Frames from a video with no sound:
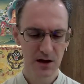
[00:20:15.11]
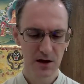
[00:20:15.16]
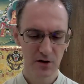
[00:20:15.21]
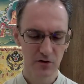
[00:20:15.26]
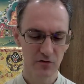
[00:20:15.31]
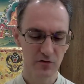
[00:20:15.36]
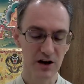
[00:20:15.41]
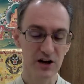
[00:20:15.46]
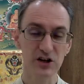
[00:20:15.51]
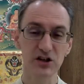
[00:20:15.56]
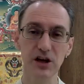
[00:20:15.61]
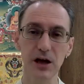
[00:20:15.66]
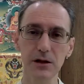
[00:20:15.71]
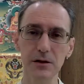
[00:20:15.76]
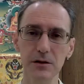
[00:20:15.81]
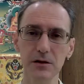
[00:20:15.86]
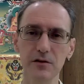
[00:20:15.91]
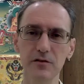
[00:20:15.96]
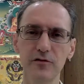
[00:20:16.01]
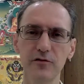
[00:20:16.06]

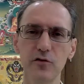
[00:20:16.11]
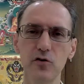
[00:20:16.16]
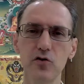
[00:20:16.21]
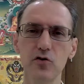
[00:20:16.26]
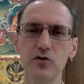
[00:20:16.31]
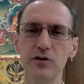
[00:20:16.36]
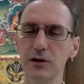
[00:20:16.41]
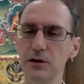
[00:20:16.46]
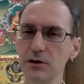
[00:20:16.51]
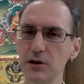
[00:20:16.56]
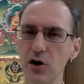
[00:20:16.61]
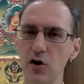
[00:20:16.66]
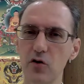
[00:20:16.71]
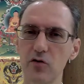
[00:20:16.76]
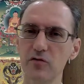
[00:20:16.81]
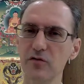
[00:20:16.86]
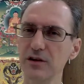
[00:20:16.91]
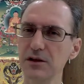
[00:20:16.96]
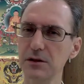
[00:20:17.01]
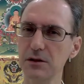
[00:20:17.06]
Rajasic food is
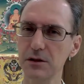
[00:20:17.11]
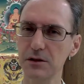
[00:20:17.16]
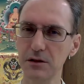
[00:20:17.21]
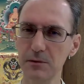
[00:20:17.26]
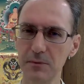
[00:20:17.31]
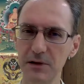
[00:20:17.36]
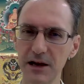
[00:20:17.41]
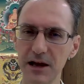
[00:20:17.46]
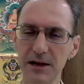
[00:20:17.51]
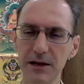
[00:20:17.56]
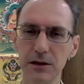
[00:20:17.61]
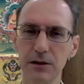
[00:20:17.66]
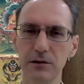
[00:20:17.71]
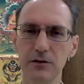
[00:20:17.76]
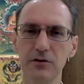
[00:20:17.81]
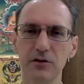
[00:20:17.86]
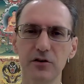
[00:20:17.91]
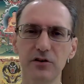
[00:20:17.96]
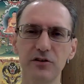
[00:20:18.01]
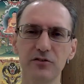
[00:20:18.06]
overly stimulating, so
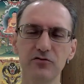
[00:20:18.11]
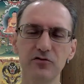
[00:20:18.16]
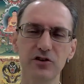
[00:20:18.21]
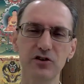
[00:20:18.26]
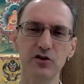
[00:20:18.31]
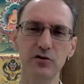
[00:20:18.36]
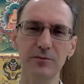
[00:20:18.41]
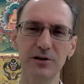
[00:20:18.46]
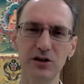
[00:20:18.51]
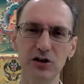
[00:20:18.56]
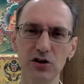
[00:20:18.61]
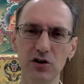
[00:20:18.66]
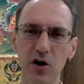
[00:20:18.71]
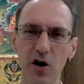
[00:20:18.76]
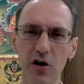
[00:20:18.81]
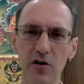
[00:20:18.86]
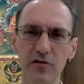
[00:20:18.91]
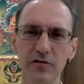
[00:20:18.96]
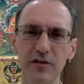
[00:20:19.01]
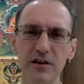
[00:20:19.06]
don't drink too much
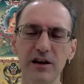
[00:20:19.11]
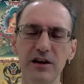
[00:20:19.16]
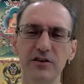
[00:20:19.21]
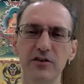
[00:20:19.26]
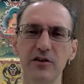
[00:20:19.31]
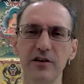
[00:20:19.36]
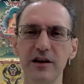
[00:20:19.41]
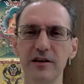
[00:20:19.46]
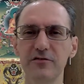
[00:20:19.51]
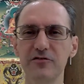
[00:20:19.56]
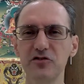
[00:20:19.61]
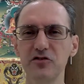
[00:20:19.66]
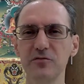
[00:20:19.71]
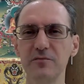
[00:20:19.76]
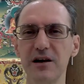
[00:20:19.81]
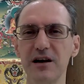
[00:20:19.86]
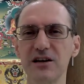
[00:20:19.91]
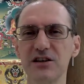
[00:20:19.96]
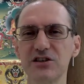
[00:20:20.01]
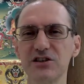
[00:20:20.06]
coffee, don't have too
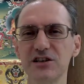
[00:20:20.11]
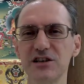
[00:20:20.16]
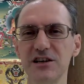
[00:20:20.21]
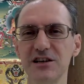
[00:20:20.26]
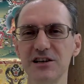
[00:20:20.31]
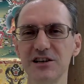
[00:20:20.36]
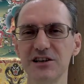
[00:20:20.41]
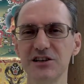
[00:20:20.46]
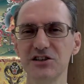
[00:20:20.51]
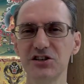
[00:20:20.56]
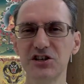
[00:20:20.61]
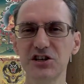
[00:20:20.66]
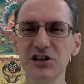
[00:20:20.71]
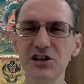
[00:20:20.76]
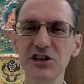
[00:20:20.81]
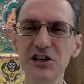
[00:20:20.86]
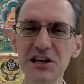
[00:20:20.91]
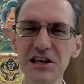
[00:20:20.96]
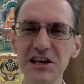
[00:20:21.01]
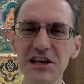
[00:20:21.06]
much
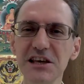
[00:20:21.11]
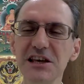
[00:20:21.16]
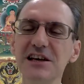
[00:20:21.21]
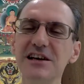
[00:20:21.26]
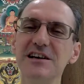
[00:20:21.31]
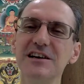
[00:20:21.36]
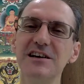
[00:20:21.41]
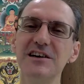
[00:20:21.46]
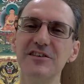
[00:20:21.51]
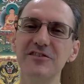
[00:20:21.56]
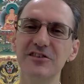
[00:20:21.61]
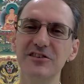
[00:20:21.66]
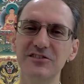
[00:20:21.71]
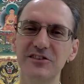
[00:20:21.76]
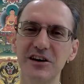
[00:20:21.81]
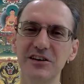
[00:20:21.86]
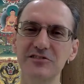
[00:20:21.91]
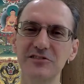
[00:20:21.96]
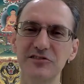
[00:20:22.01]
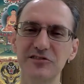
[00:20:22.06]
chili, these
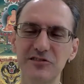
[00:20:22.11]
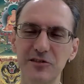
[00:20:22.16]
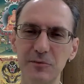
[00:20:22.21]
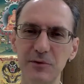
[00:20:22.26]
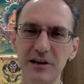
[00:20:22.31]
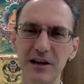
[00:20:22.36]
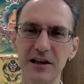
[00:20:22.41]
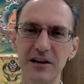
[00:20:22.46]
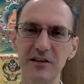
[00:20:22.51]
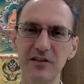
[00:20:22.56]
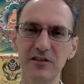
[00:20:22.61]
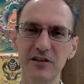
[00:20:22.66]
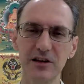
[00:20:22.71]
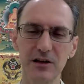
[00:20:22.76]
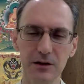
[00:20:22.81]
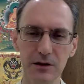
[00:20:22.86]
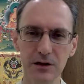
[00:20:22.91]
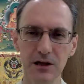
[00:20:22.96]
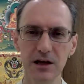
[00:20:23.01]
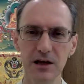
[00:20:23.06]
kinds of stimulating things,